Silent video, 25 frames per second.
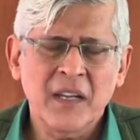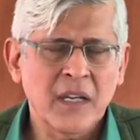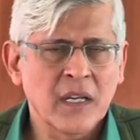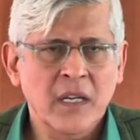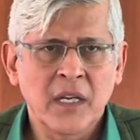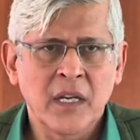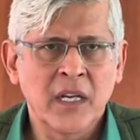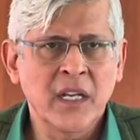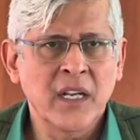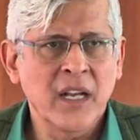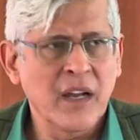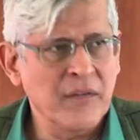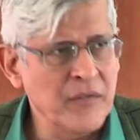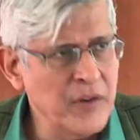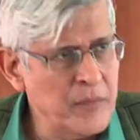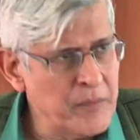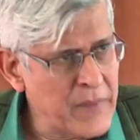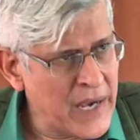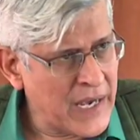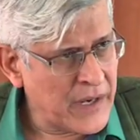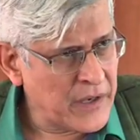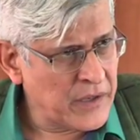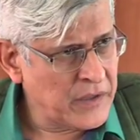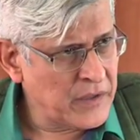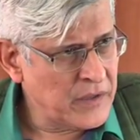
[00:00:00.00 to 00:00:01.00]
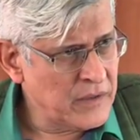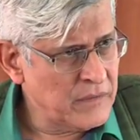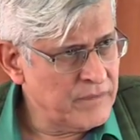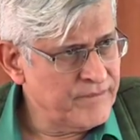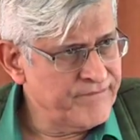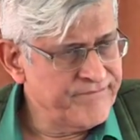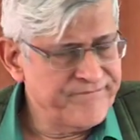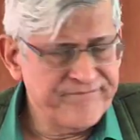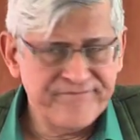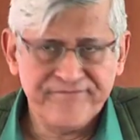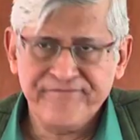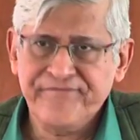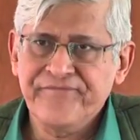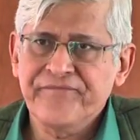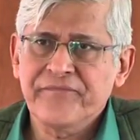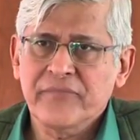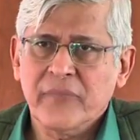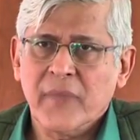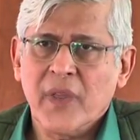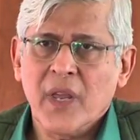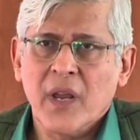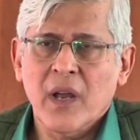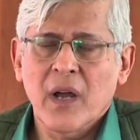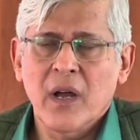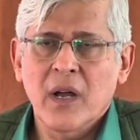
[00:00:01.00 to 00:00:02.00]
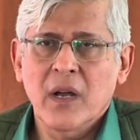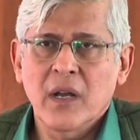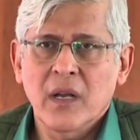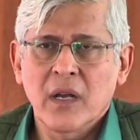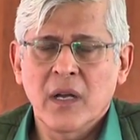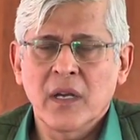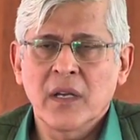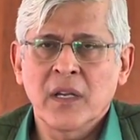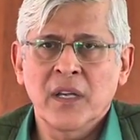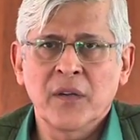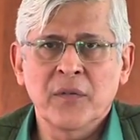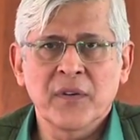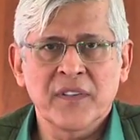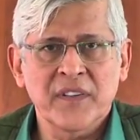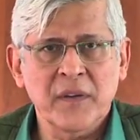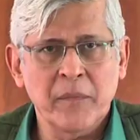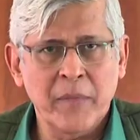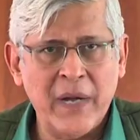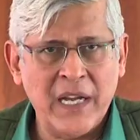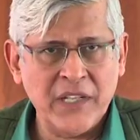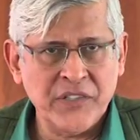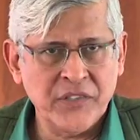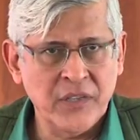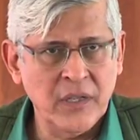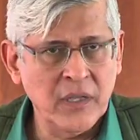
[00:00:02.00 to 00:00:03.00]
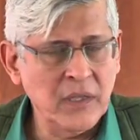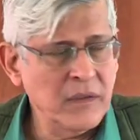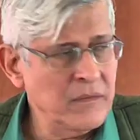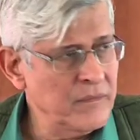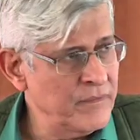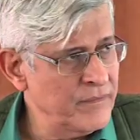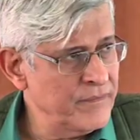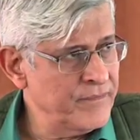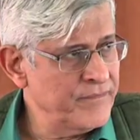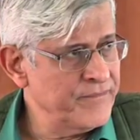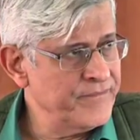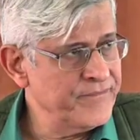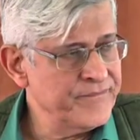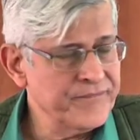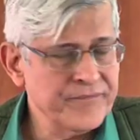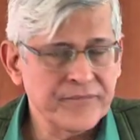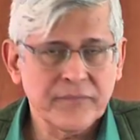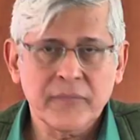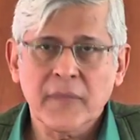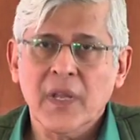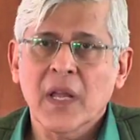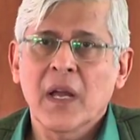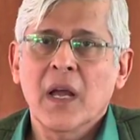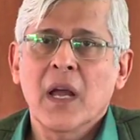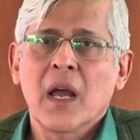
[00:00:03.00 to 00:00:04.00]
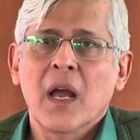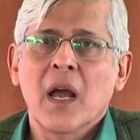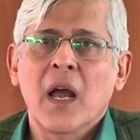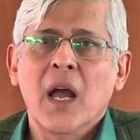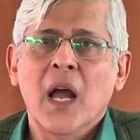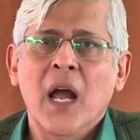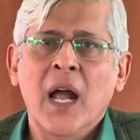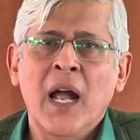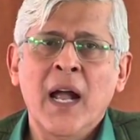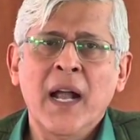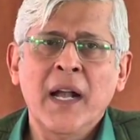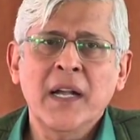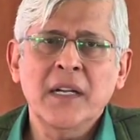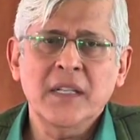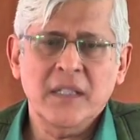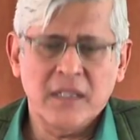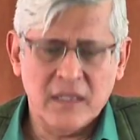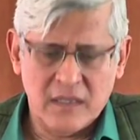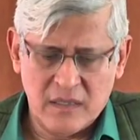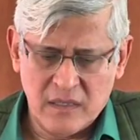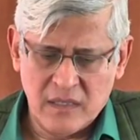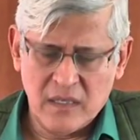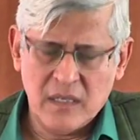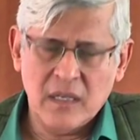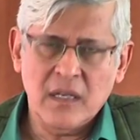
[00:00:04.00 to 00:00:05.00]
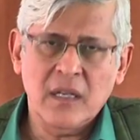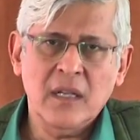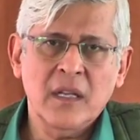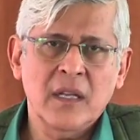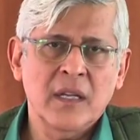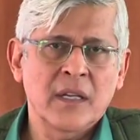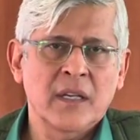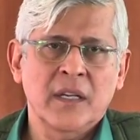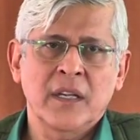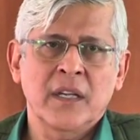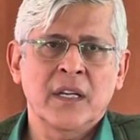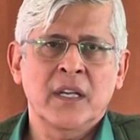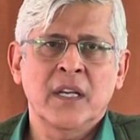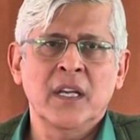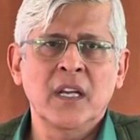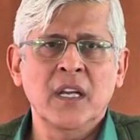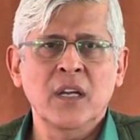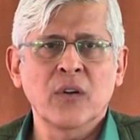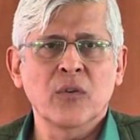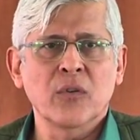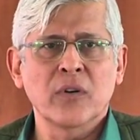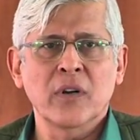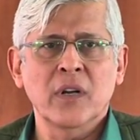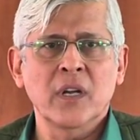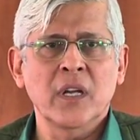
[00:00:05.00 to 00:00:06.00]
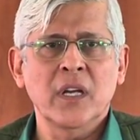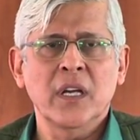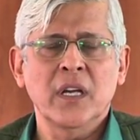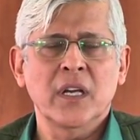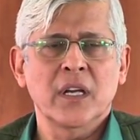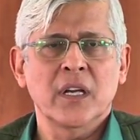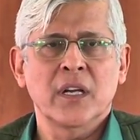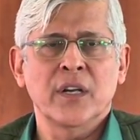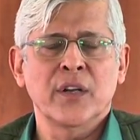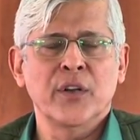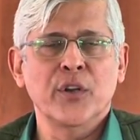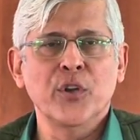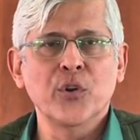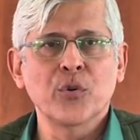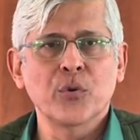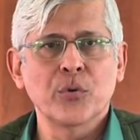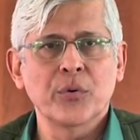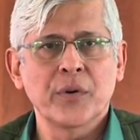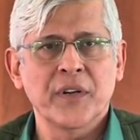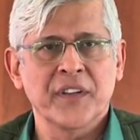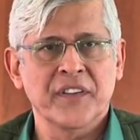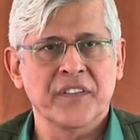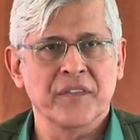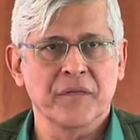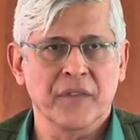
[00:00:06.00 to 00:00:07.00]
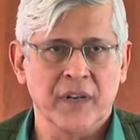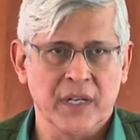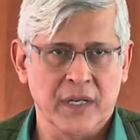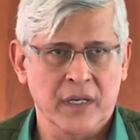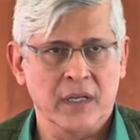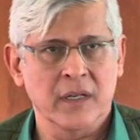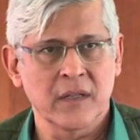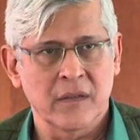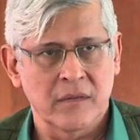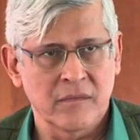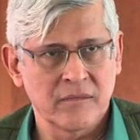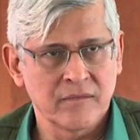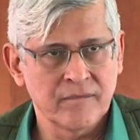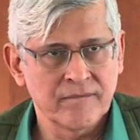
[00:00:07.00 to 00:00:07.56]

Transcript: He never married, he was a bachelor, and he only knew his work.